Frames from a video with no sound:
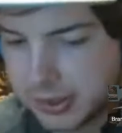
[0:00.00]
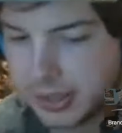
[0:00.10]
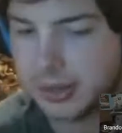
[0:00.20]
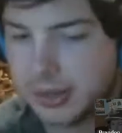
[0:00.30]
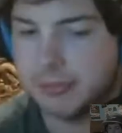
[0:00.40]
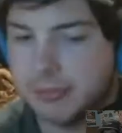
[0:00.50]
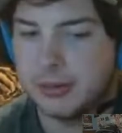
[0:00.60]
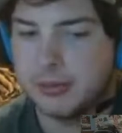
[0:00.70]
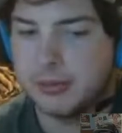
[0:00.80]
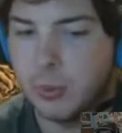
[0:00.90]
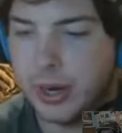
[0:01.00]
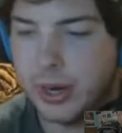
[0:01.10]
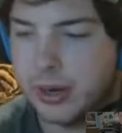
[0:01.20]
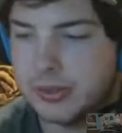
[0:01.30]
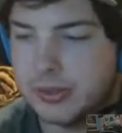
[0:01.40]
but where is the
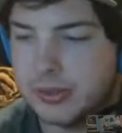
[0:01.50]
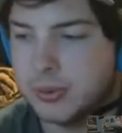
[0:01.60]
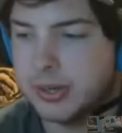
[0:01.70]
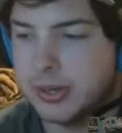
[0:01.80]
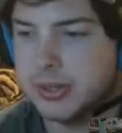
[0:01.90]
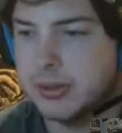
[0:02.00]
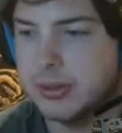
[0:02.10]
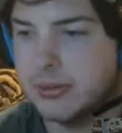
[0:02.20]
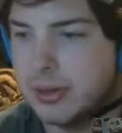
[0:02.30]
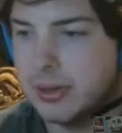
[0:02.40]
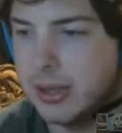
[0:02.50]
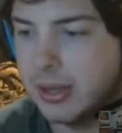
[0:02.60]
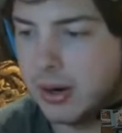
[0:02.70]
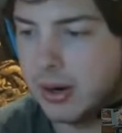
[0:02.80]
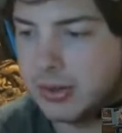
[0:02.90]
question?
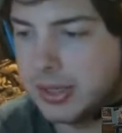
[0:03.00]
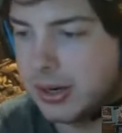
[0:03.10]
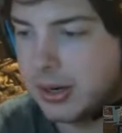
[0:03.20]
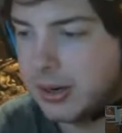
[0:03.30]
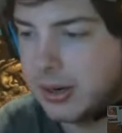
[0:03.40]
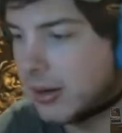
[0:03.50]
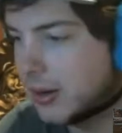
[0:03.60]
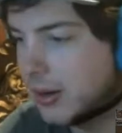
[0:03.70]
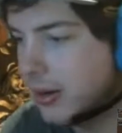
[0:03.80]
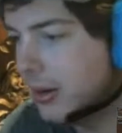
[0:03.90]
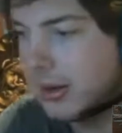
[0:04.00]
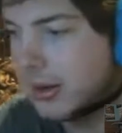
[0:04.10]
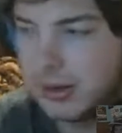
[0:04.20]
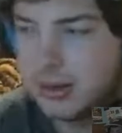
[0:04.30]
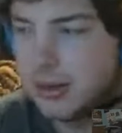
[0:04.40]
RCR
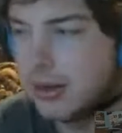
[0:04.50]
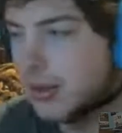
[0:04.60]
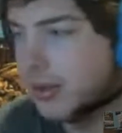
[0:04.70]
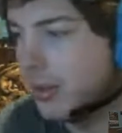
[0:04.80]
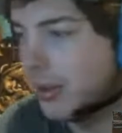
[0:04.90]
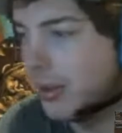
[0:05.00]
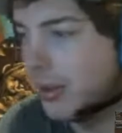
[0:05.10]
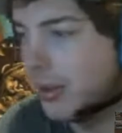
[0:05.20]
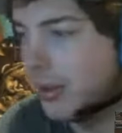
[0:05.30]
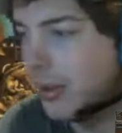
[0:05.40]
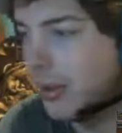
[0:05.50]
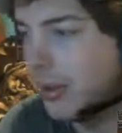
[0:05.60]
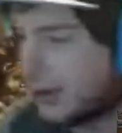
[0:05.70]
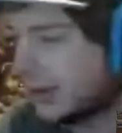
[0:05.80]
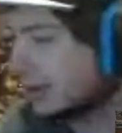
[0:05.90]
31,
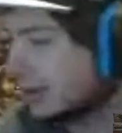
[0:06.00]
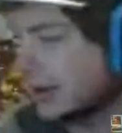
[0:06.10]
I don't know.